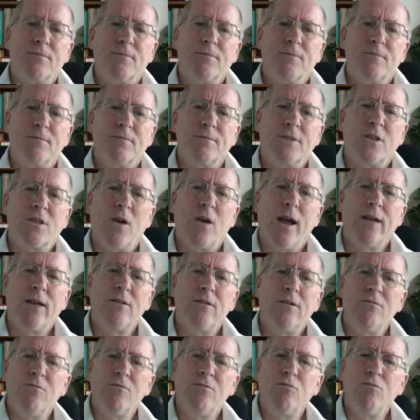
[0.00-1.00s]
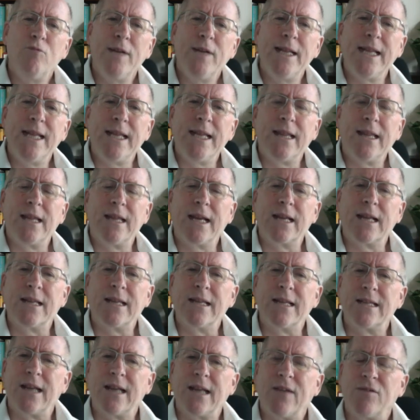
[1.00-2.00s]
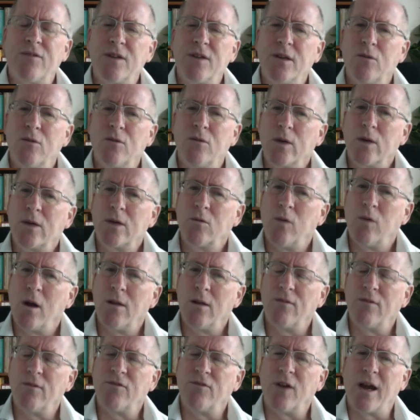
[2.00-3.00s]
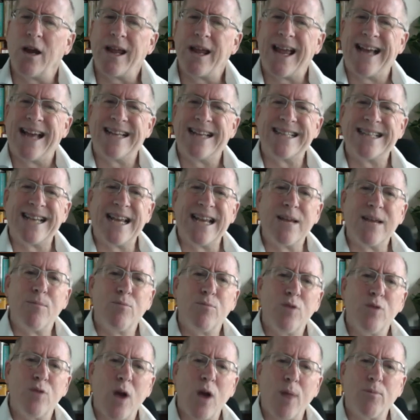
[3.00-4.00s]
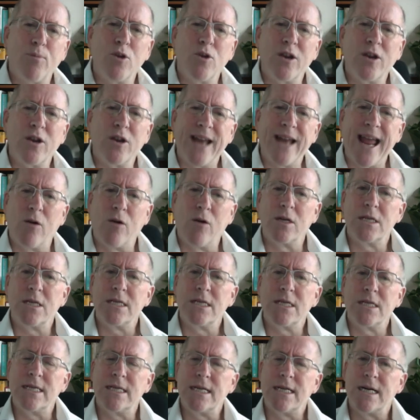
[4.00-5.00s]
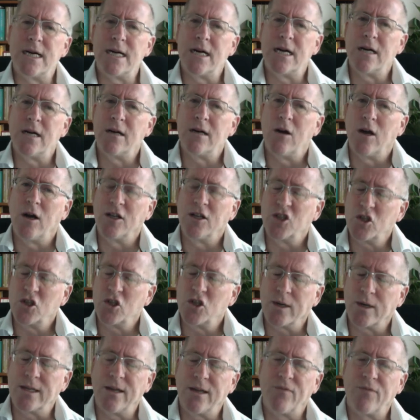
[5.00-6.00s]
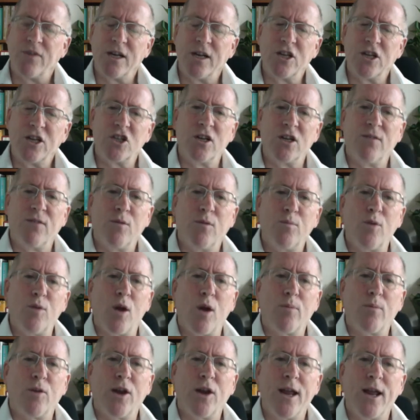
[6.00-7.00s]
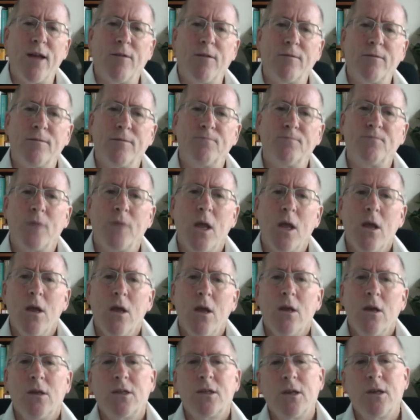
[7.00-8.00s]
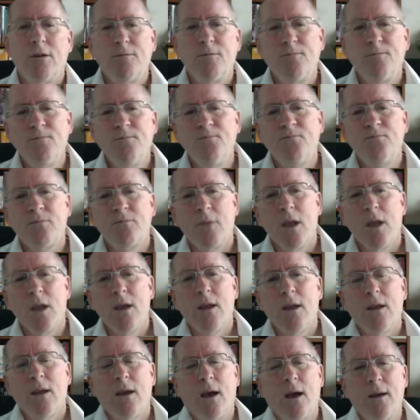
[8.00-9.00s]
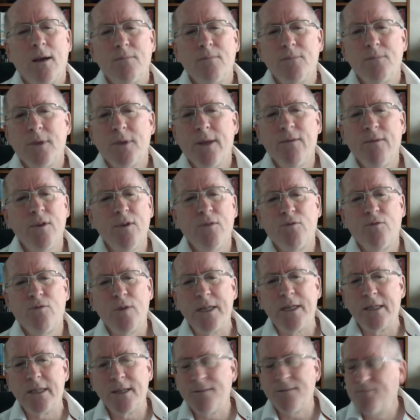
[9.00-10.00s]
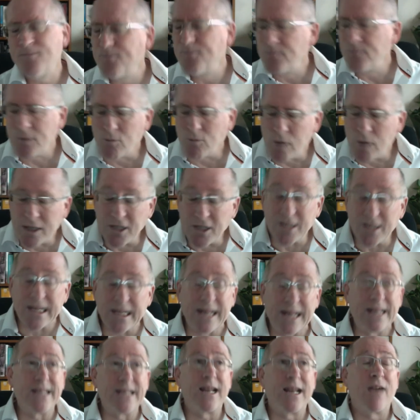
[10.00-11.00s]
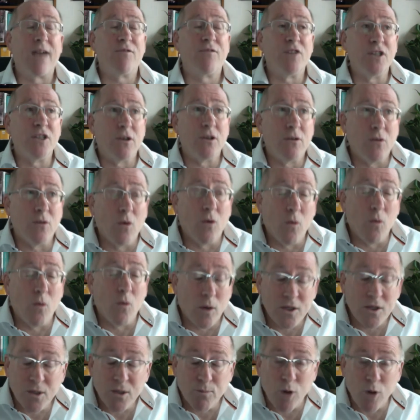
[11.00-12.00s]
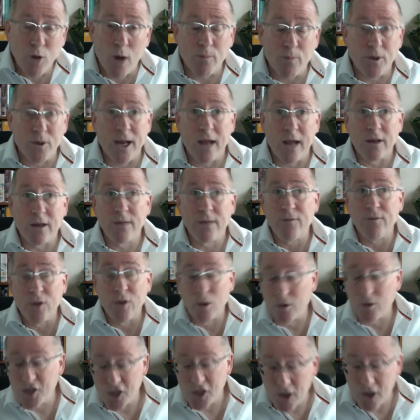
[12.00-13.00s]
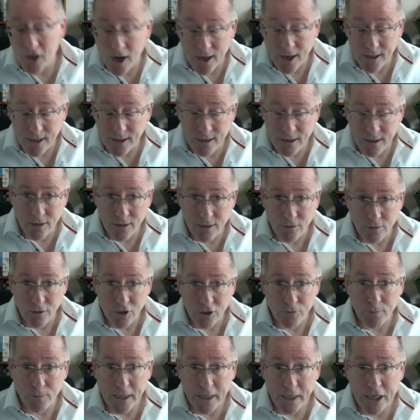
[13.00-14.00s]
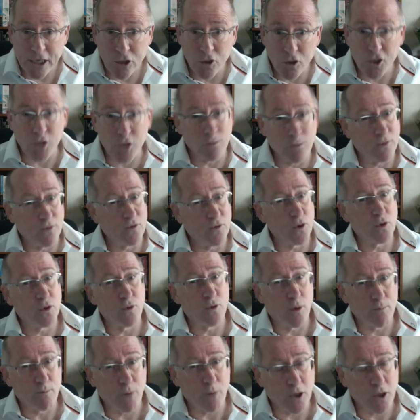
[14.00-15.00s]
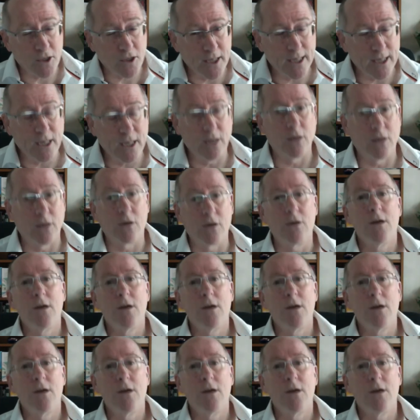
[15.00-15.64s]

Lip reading: So I don't really think that daffodil would qualify as a proper noun on strict definition of a proper noun. So even if we did want to say that daffodil was a proper noun, even though it's not being used to refer to a particular